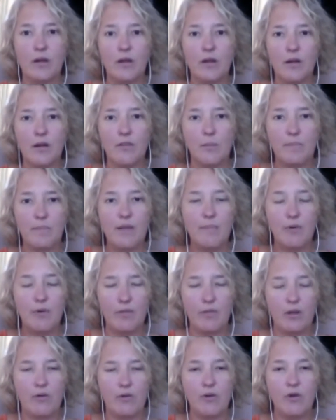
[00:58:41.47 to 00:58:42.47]
the
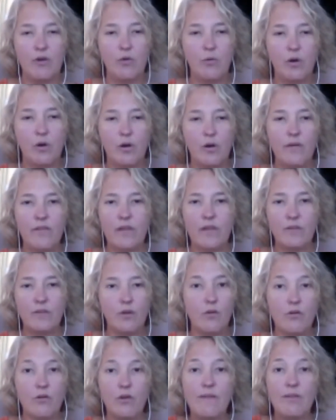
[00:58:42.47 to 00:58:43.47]
people that are newer that
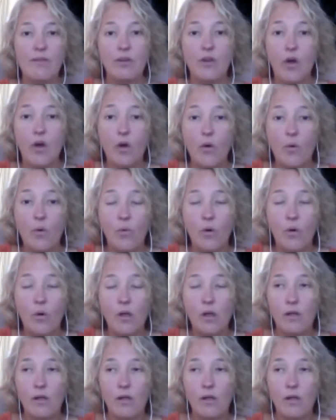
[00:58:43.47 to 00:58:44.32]
don't even know.